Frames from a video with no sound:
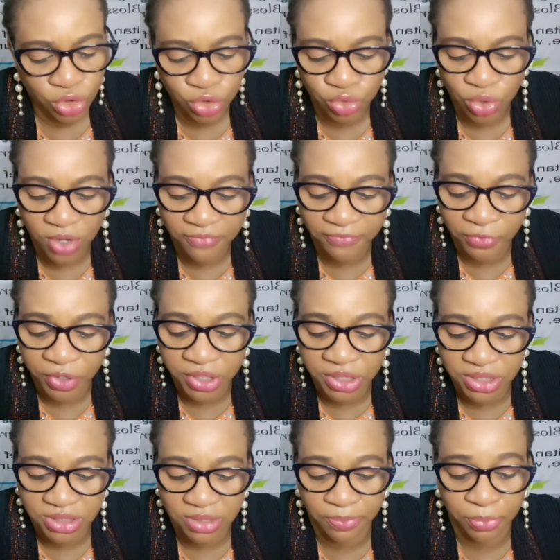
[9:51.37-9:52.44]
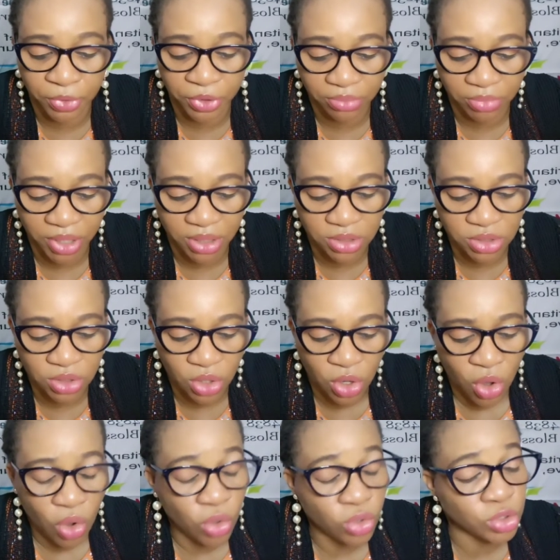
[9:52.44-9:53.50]
to avoid disappointment,
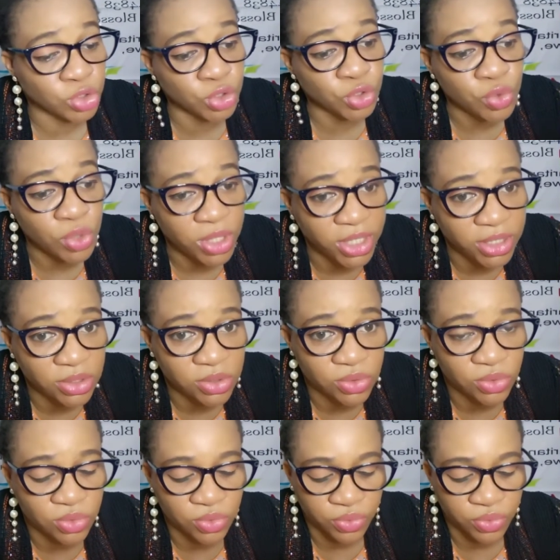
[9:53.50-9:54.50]
or too little